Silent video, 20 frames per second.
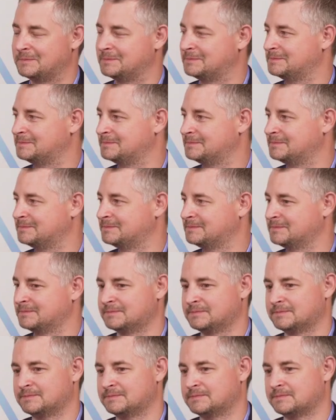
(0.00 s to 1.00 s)

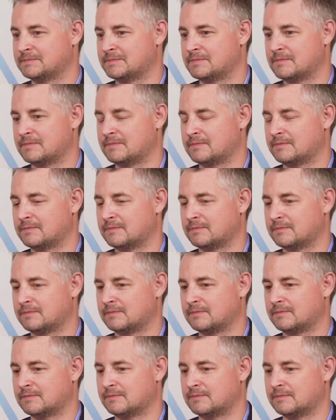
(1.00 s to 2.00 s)

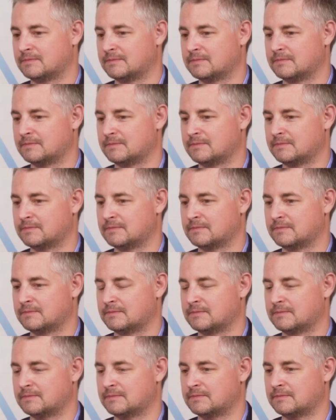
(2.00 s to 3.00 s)

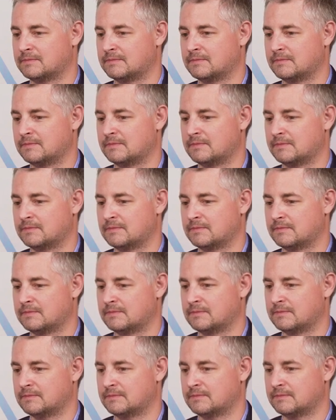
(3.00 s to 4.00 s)

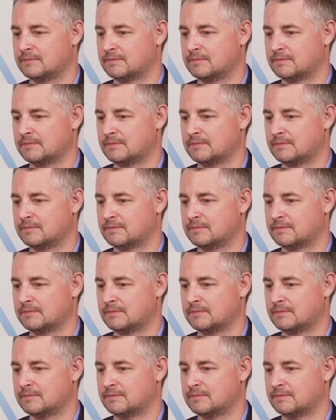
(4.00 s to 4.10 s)
(silent)